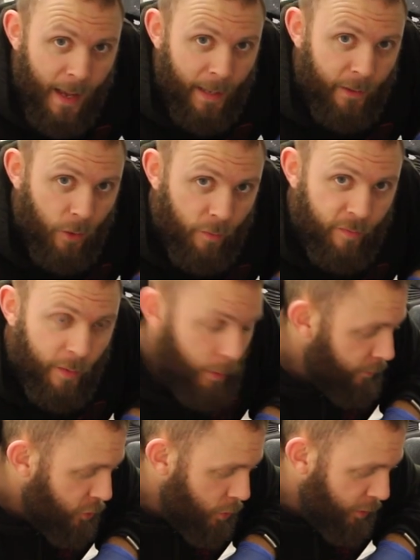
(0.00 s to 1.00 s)
And our
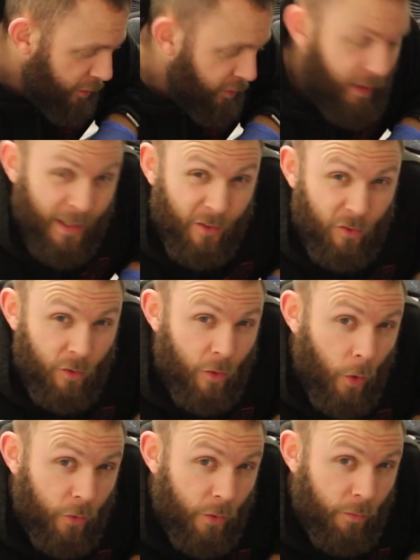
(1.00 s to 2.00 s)
fluid of choice is
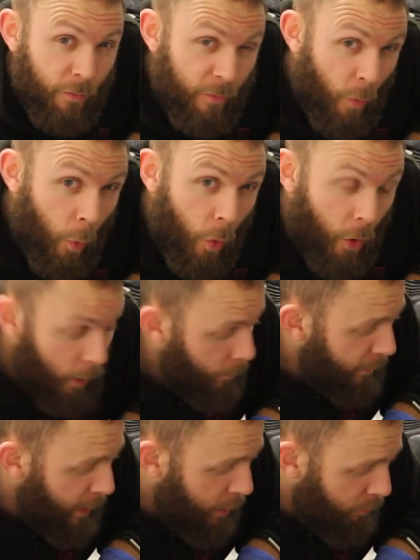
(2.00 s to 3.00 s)
DOT 4.
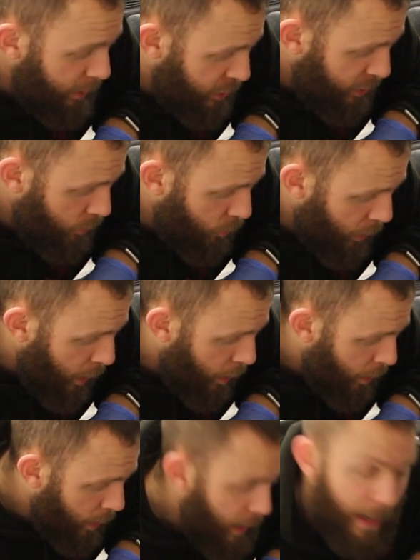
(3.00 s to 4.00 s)
The original
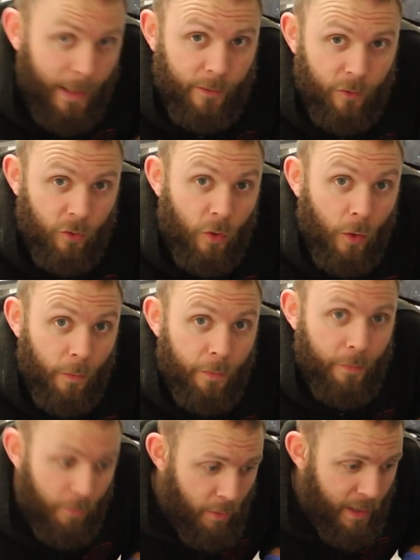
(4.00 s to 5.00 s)
car had DOT
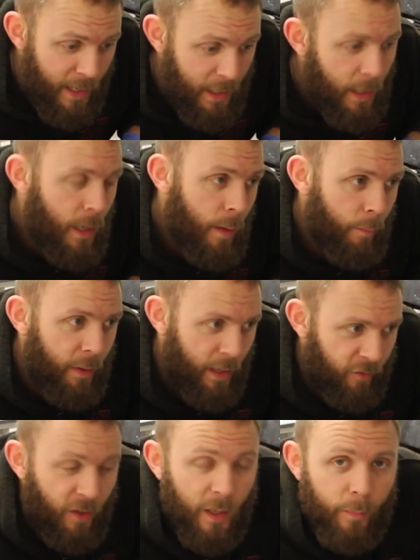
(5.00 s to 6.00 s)
3, but
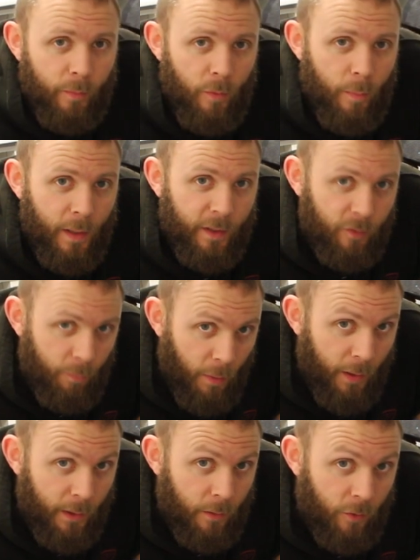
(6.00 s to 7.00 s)
that's now been replaced
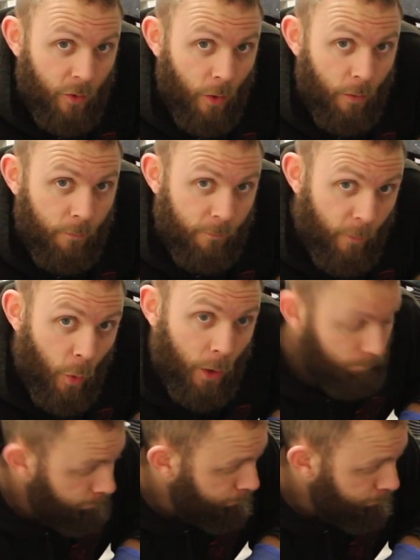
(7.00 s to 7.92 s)
by DOT 4.